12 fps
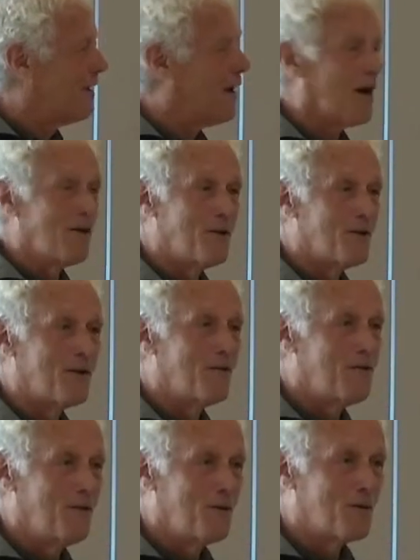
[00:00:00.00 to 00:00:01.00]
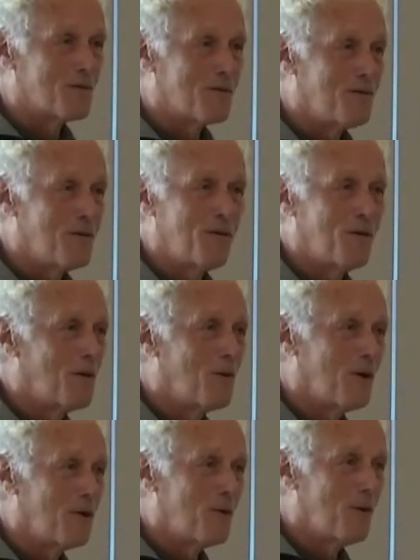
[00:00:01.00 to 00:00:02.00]
and you're confused, you don't know
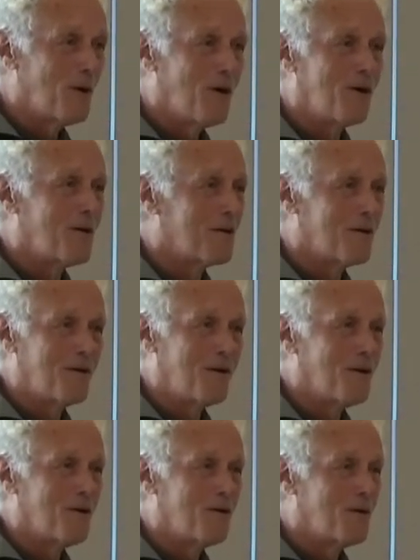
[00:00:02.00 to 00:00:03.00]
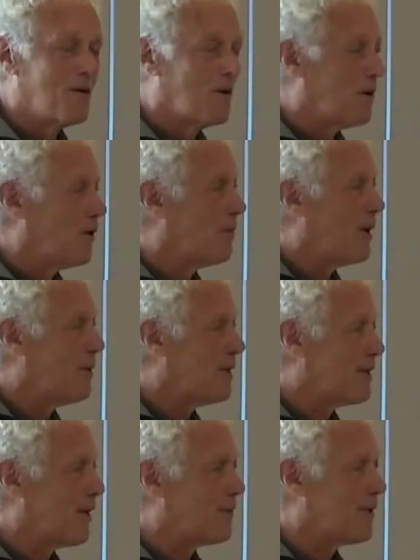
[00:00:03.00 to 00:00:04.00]
where you are, you may be
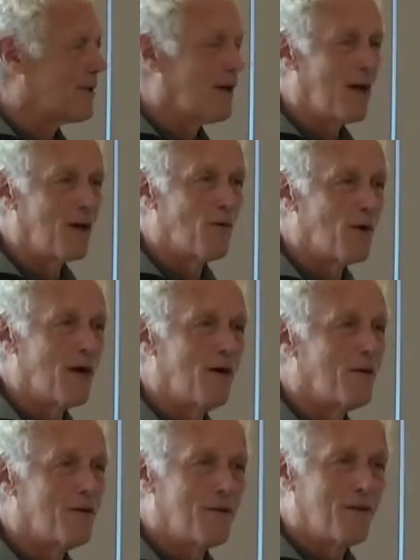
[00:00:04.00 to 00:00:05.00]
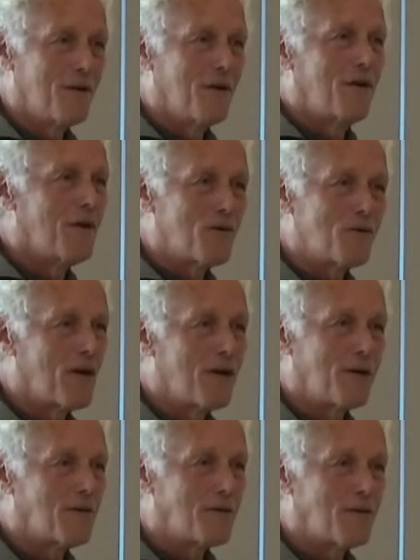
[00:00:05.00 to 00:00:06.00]
tempted to hang around and try
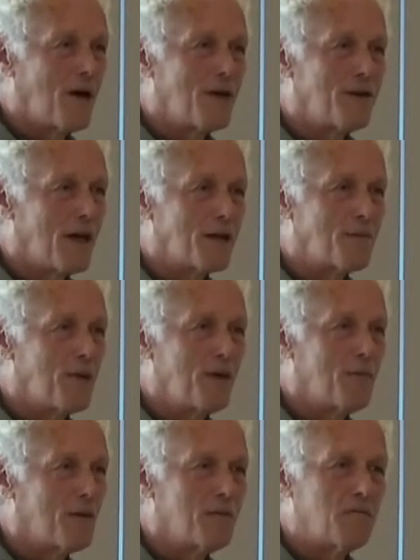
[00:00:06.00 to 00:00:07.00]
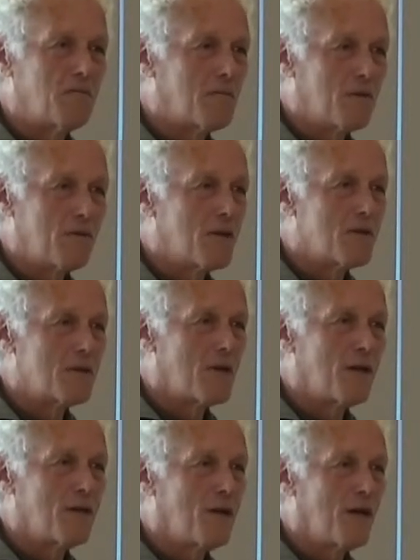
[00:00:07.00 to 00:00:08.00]
to contact people, this,
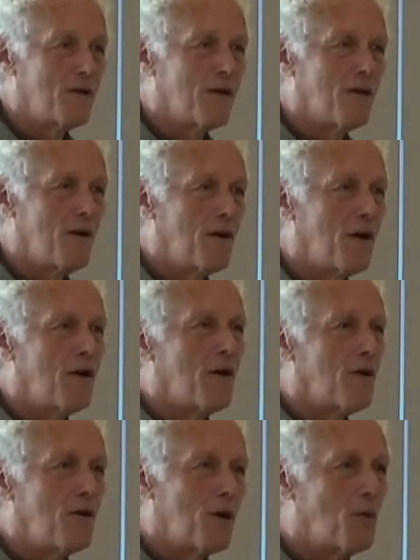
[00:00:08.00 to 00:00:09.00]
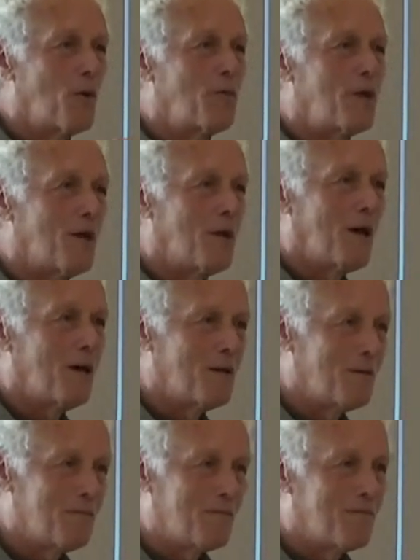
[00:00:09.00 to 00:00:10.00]
that, and the other. There will be a light.
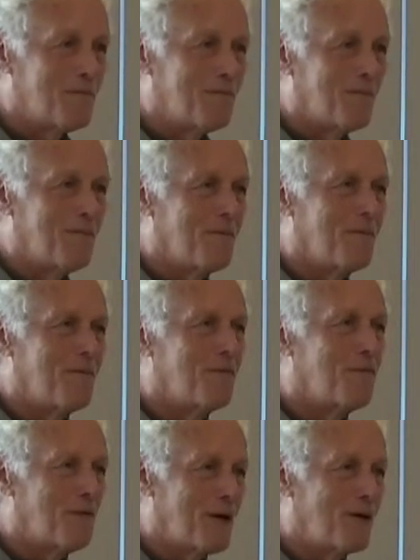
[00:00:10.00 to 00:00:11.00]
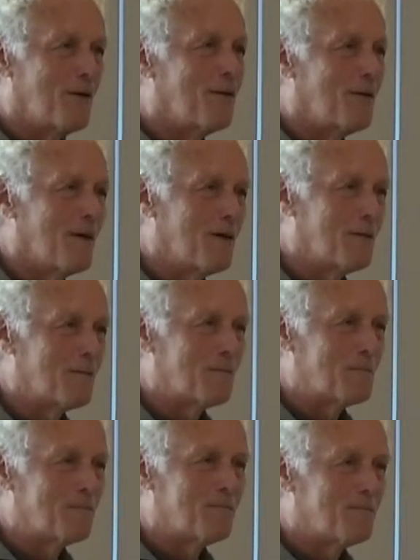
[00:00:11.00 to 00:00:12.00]
Follow the light.
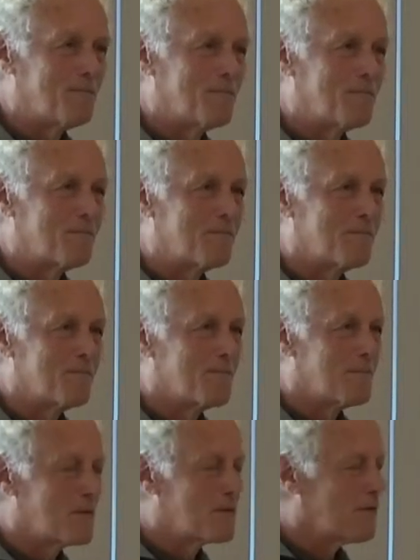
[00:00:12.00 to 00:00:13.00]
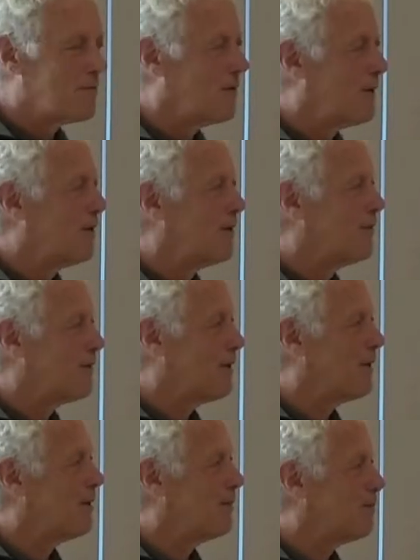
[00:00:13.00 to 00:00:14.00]
It's a very,
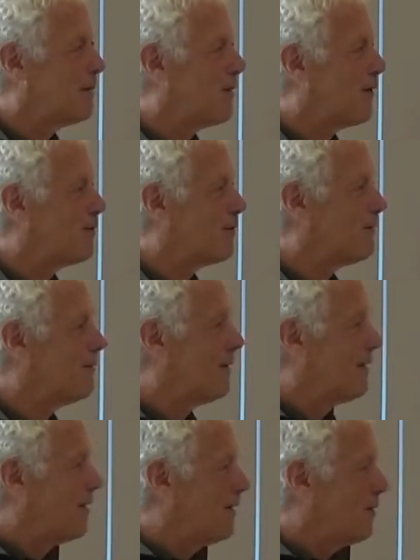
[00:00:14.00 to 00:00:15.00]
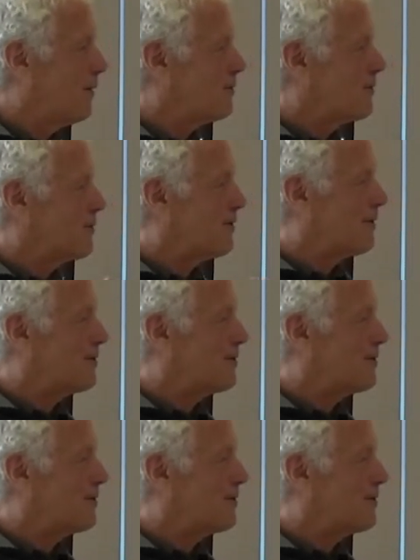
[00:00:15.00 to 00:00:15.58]
very powerful. Just